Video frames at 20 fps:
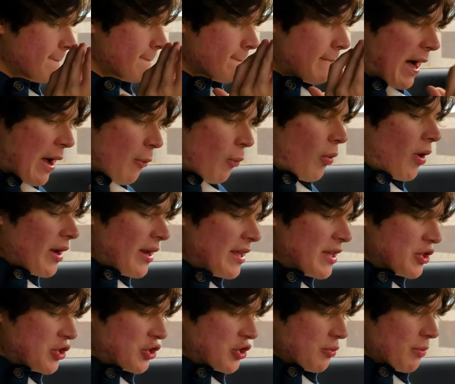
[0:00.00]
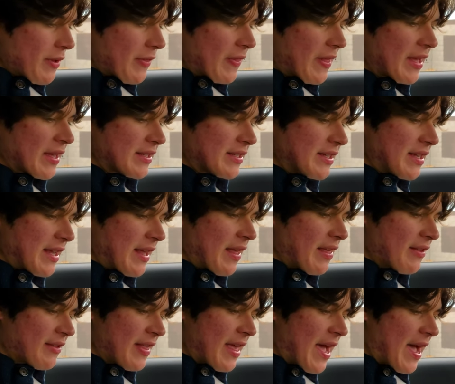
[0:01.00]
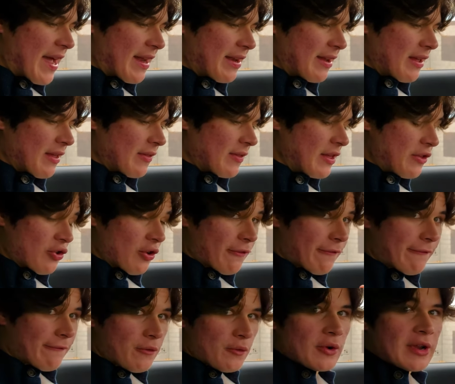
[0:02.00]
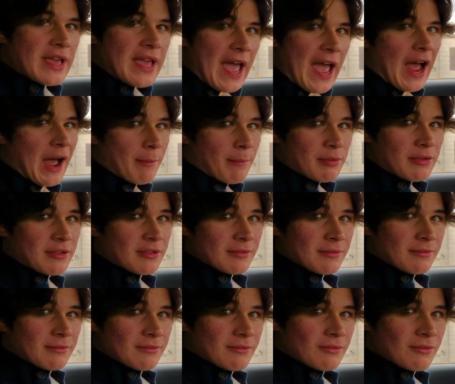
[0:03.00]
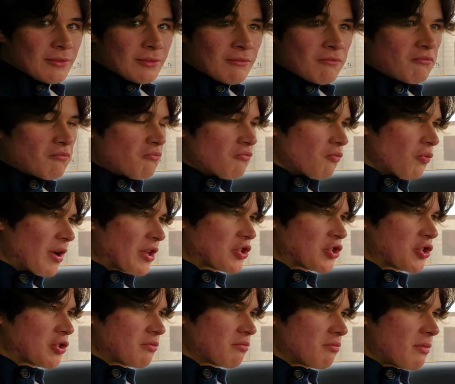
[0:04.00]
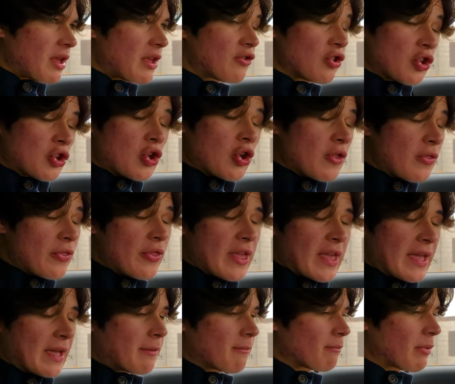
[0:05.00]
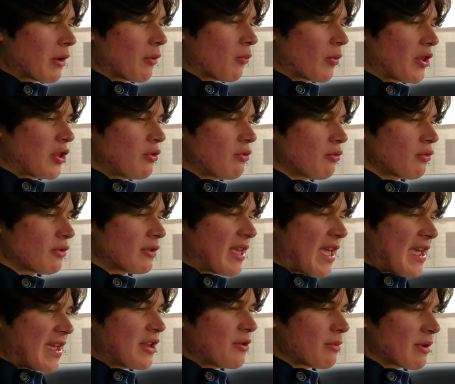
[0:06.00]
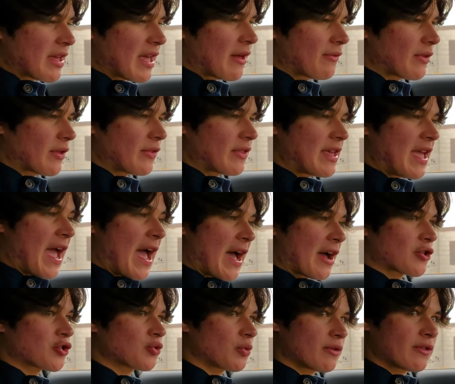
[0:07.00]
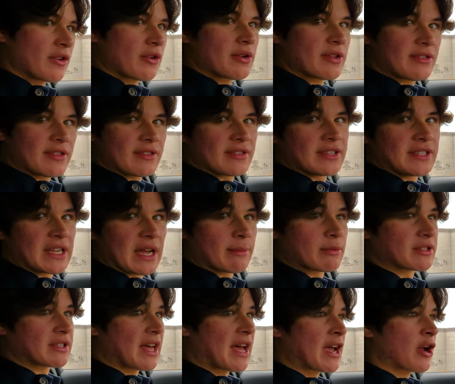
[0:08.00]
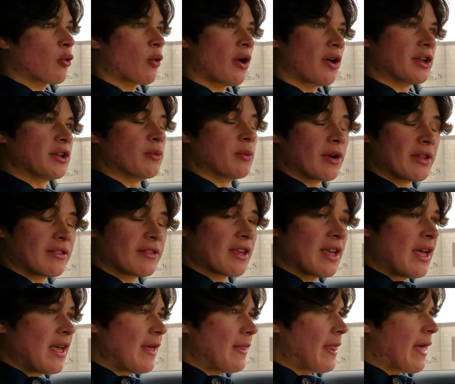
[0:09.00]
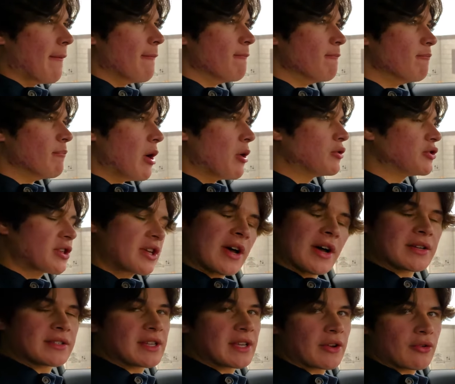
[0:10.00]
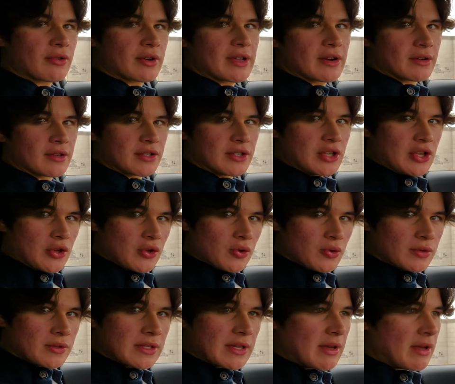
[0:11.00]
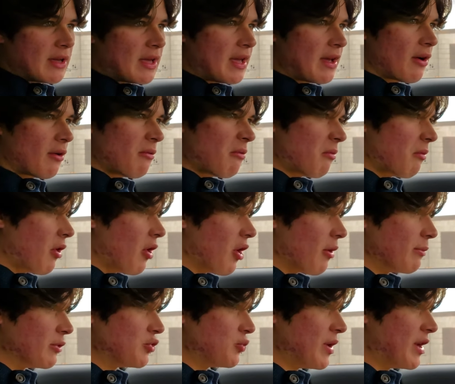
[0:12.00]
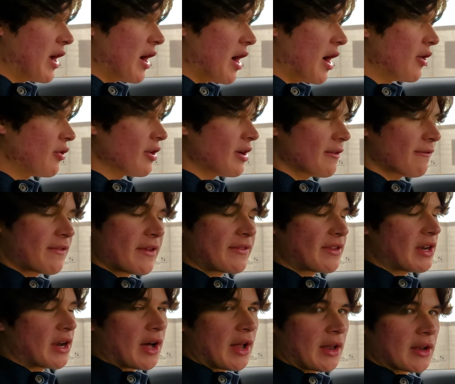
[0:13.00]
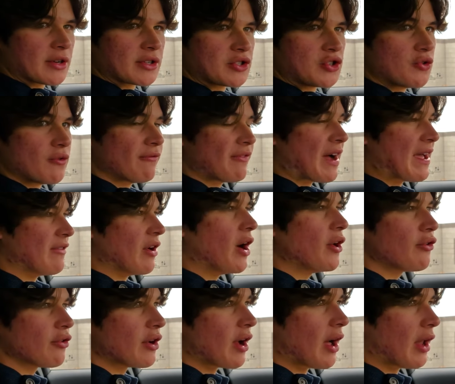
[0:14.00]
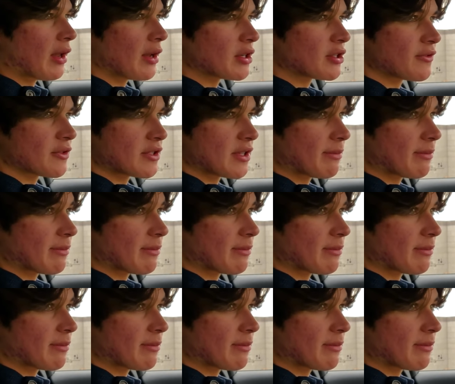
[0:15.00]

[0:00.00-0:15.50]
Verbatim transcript: my one issue with this is that these are free apps, which is a good thing, but when you take into account that the actual 0 to 60 timers, the high quality ones that most content creators use, are between $150 to $500 for